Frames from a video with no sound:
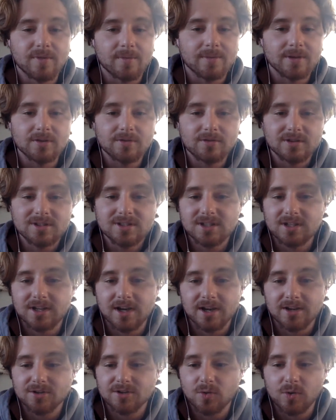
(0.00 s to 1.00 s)
You can see it
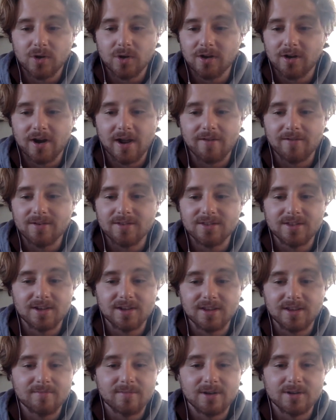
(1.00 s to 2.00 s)
on Twitter and
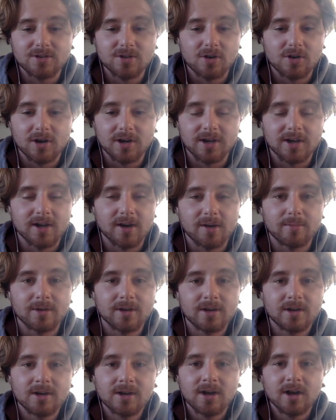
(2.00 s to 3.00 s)
everything. They've been talking up
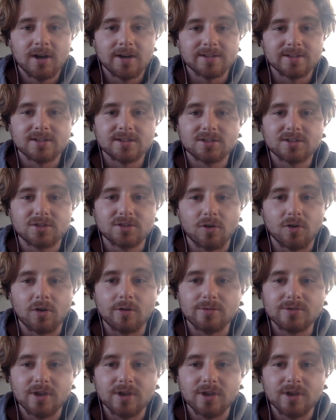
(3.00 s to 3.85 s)
a storm.